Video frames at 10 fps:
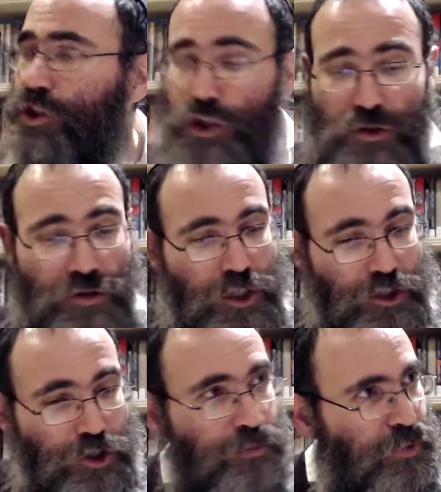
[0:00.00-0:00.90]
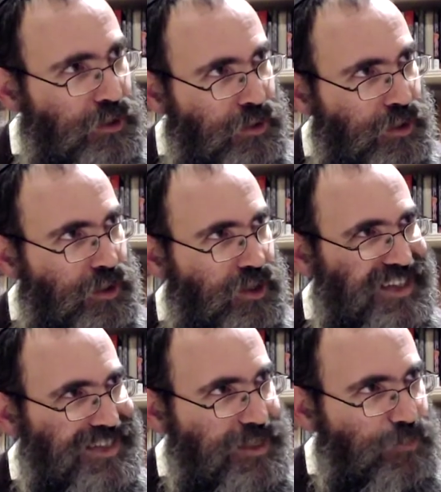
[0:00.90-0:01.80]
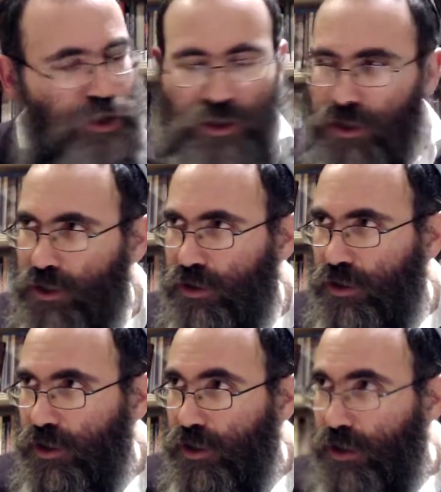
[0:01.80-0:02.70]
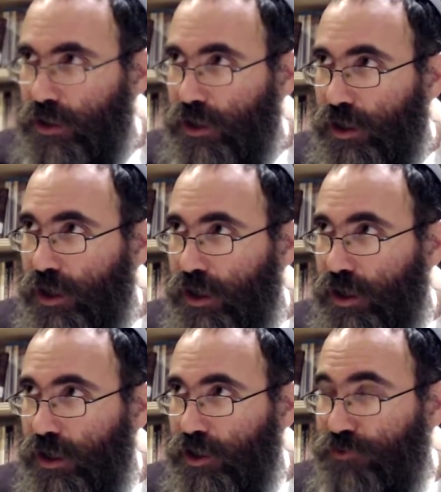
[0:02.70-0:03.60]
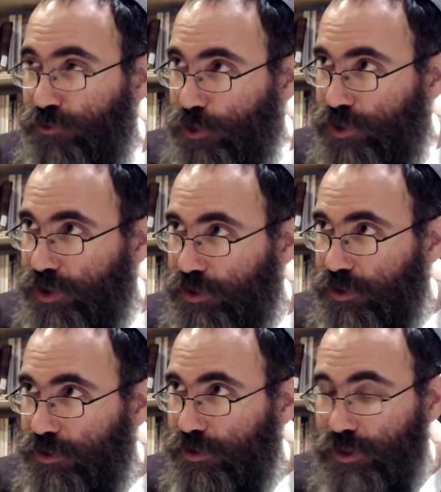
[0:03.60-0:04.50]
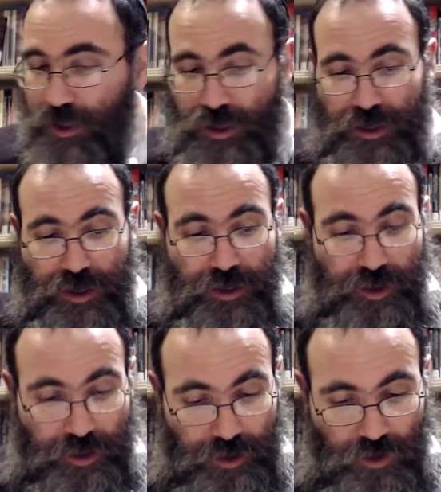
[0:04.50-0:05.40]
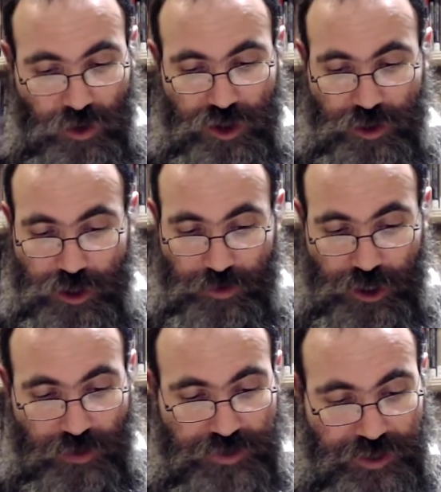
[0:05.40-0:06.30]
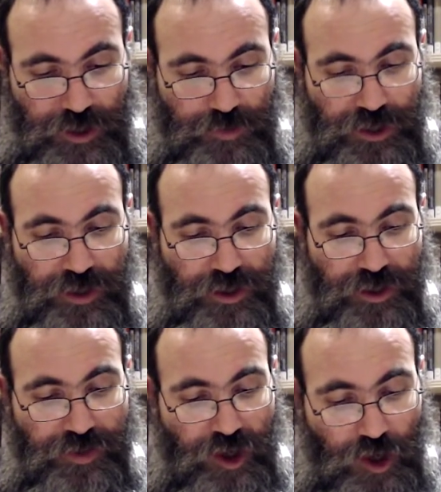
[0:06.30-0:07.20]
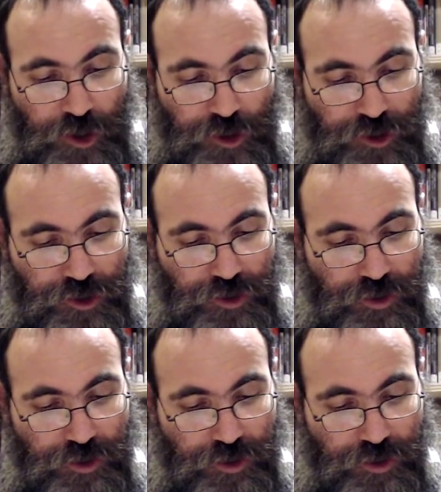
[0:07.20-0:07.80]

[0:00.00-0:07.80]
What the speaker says: It shouldn't be conceptually confusing. The Chidush Shebedov is going to be in the Oir.